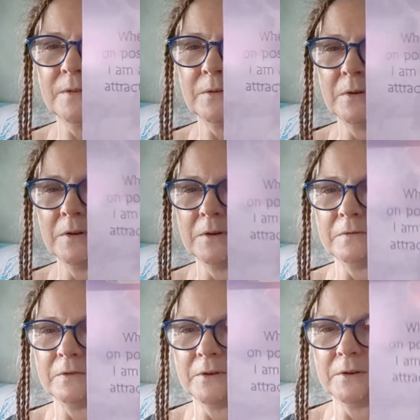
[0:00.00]
I'm trying to
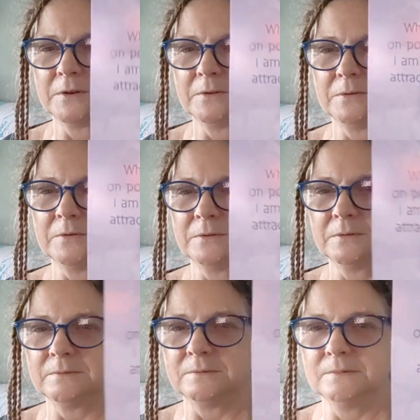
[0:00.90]
find, no,
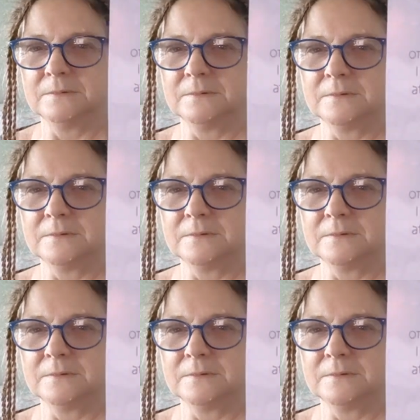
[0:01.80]
no, no.